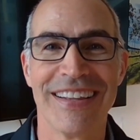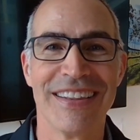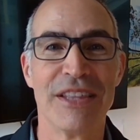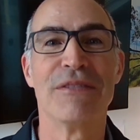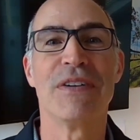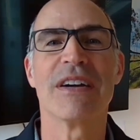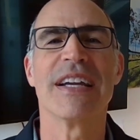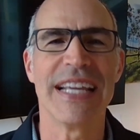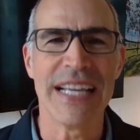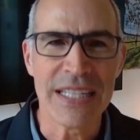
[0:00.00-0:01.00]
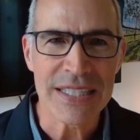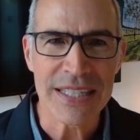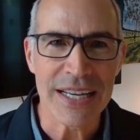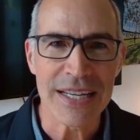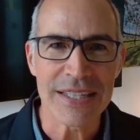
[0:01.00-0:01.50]
the very
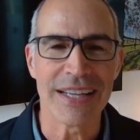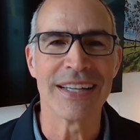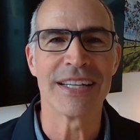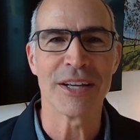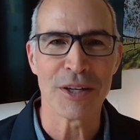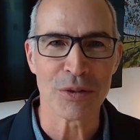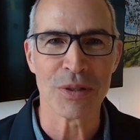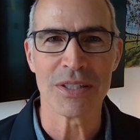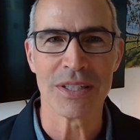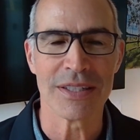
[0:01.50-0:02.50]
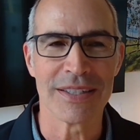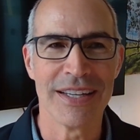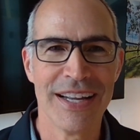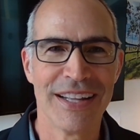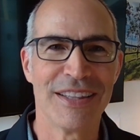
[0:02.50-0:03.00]
instincts and characteristics
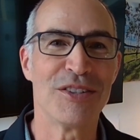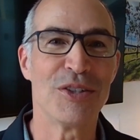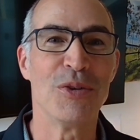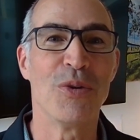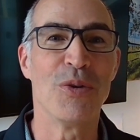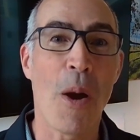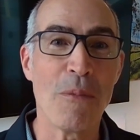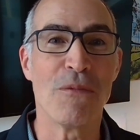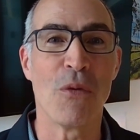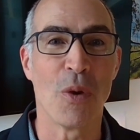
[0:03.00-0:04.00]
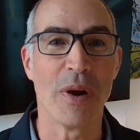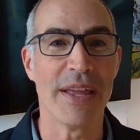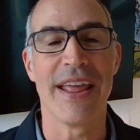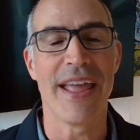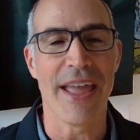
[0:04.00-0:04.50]
that you hope for
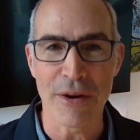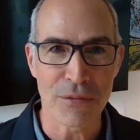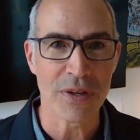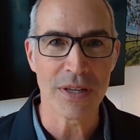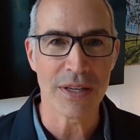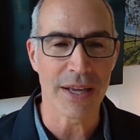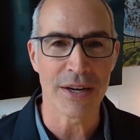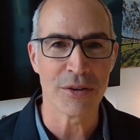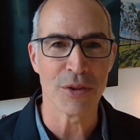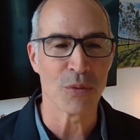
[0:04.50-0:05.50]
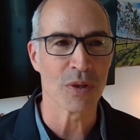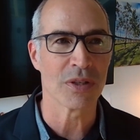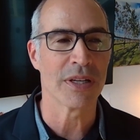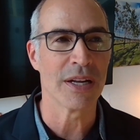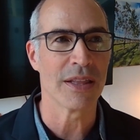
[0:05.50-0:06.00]
in every editor that works
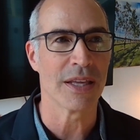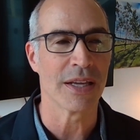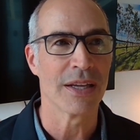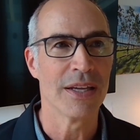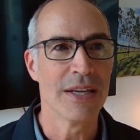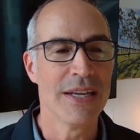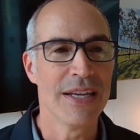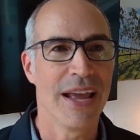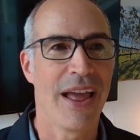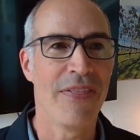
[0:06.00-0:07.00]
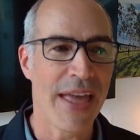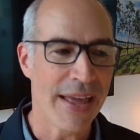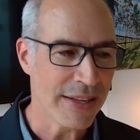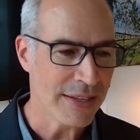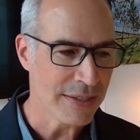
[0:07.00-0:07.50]
on anything. And that
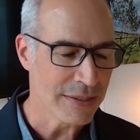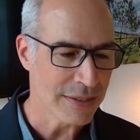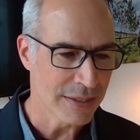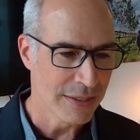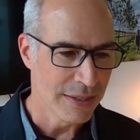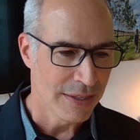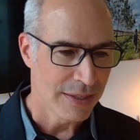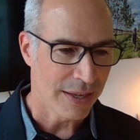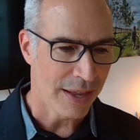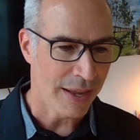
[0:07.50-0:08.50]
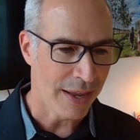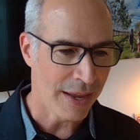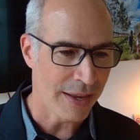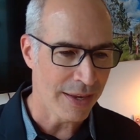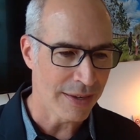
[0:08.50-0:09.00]
is
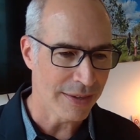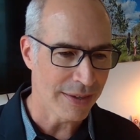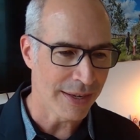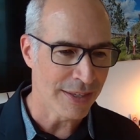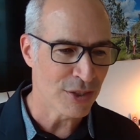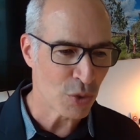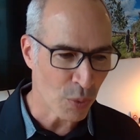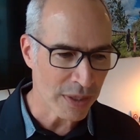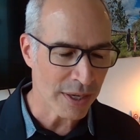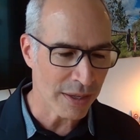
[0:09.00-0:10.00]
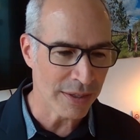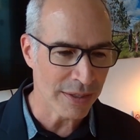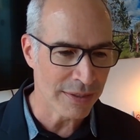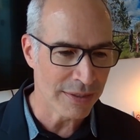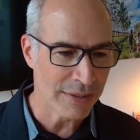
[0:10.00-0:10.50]
a
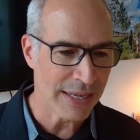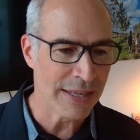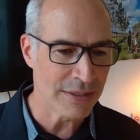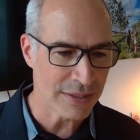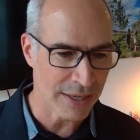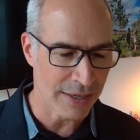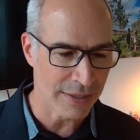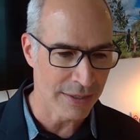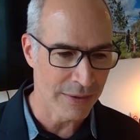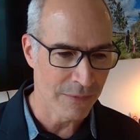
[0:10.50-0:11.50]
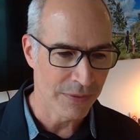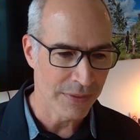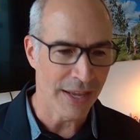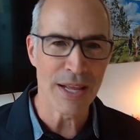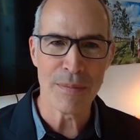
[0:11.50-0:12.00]
storytelling instinct,
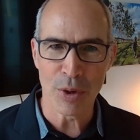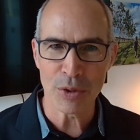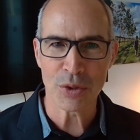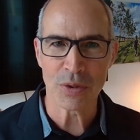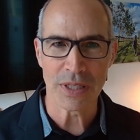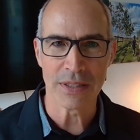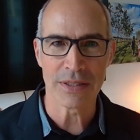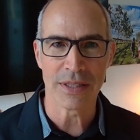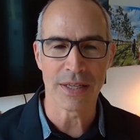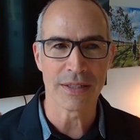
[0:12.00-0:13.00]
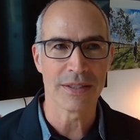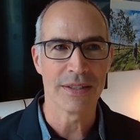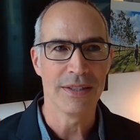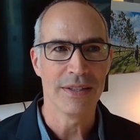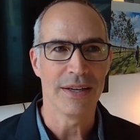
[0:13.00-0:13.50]
an emotional instinct,
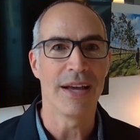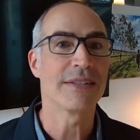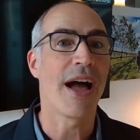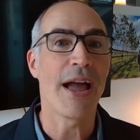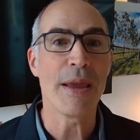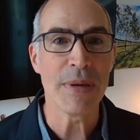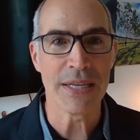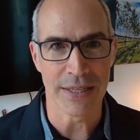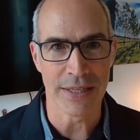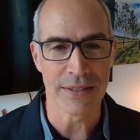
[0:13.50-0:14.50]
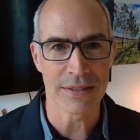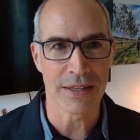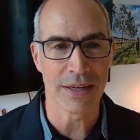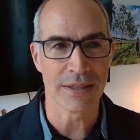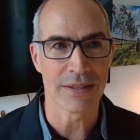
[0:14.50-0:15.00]
a timing
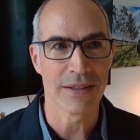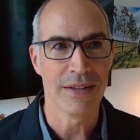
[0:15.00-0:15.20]
instinct,